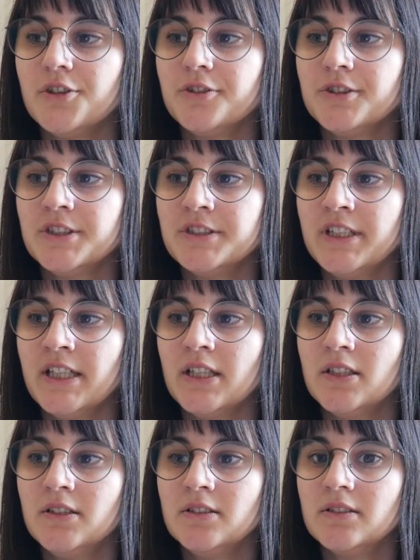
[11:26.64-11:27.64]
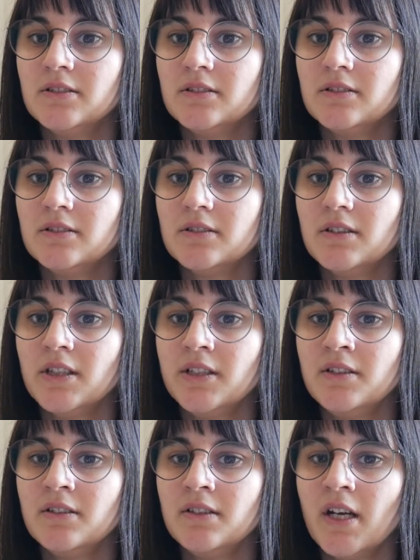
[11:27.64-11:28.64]
So yeah, I
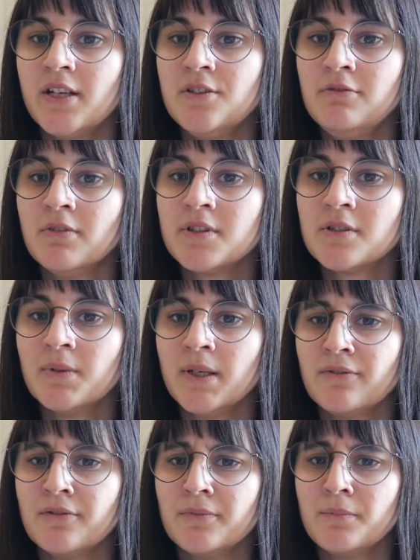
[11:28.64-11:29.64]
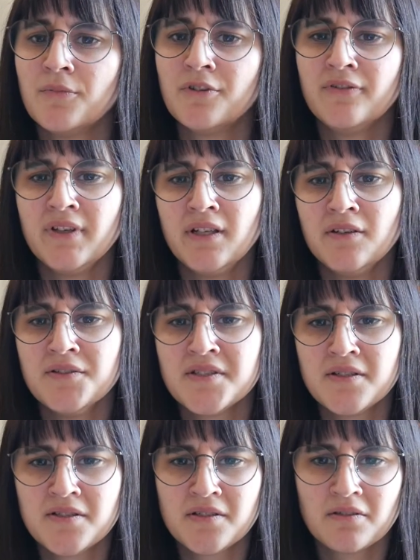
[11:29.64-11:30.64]
do want to make more videos. I
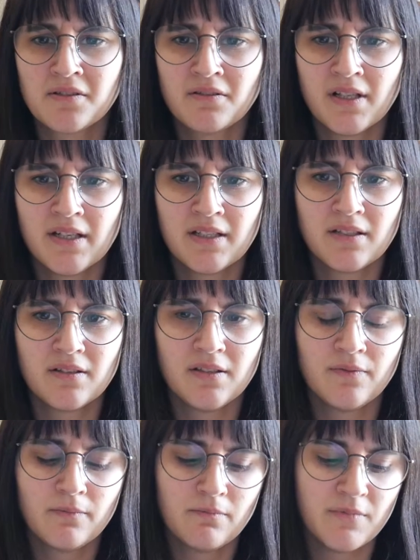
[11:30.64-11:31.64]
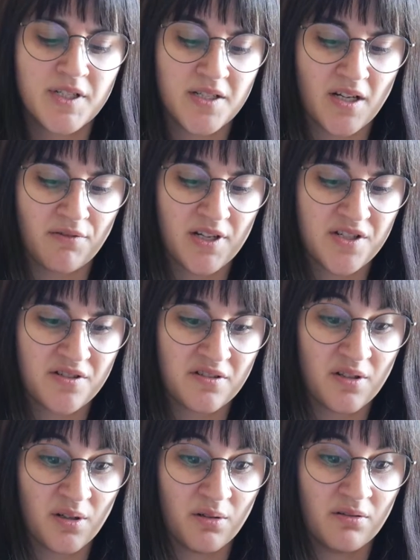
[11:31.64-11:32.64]
just don't know like in which direction to
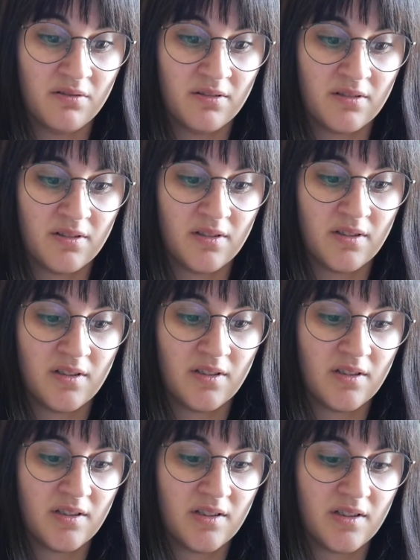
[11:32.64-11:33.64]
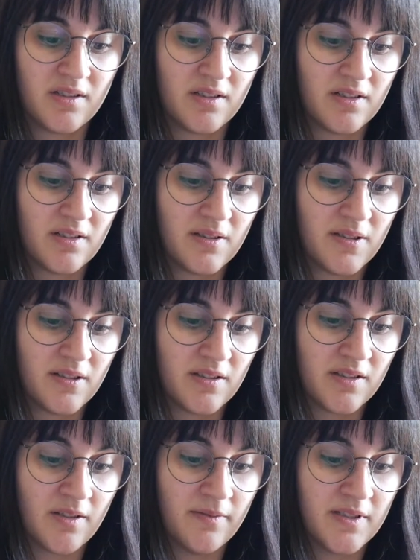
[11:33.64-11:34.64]
go.
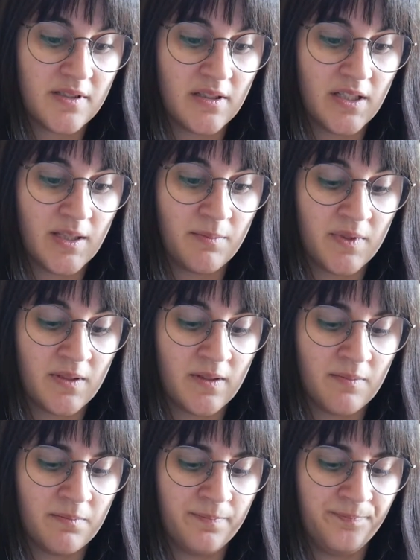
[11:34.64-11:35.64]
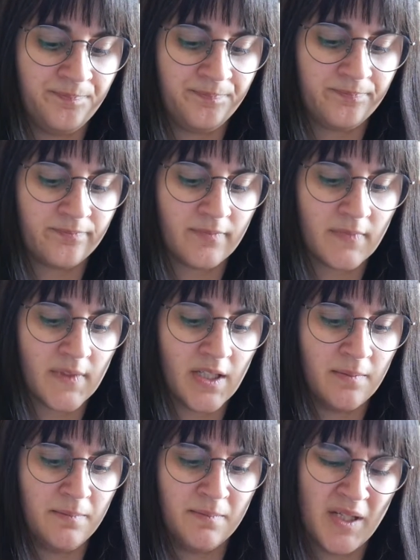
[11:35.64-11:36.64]
Because obviously I'm
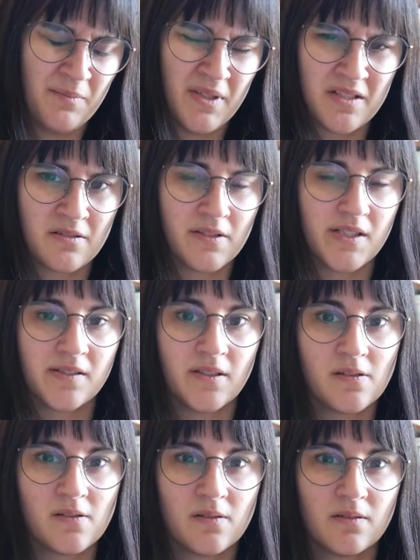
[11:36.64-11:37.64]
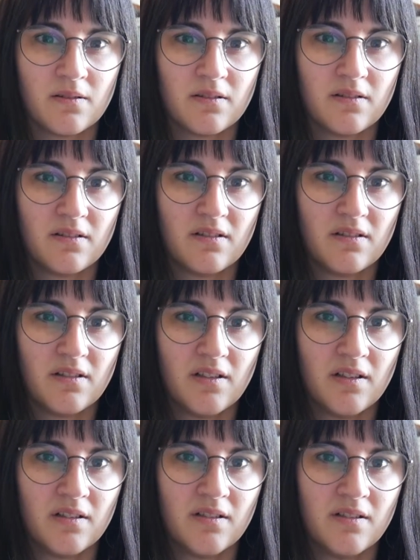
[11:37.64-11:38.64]
actually still
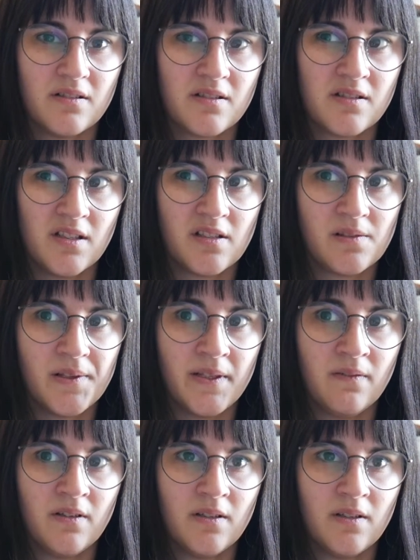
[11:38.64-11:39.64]
on sick leave.